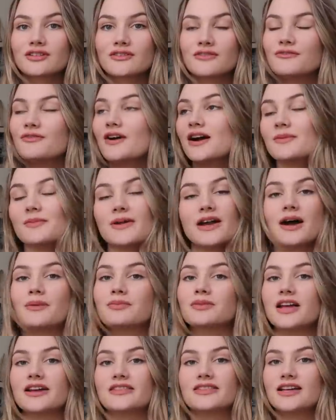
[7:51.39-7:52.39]
fuck me
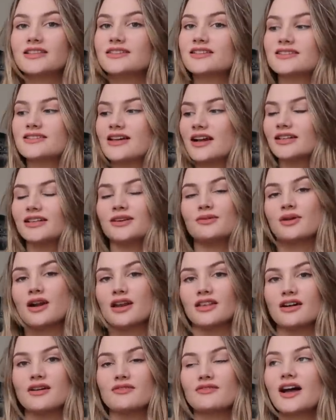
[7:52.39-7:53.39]
up like that's exactly what
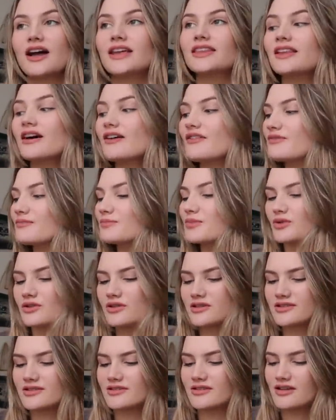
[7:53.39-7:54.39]
i love i love
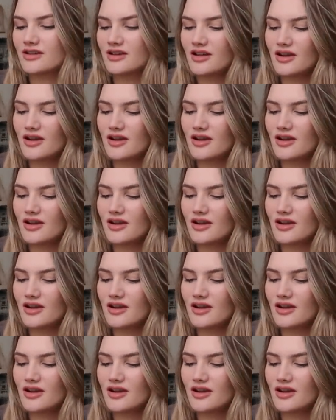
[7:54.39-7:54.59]
books